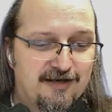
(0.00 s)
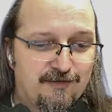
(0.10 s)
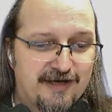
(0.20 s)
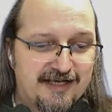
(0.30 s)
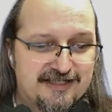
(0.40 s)

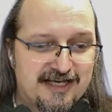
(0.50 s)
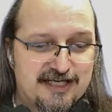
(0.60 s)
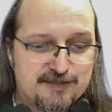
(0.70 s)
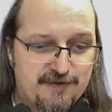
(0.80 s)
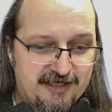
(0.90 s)
when I say
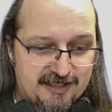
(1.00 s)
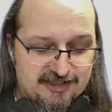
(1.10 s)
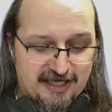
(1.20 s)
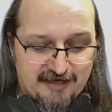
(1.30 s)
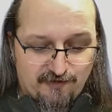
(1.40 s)
speed gets
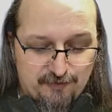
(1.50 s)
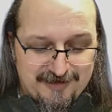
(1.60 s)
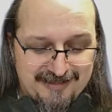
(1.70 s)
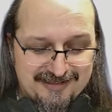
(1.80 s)
negative speed,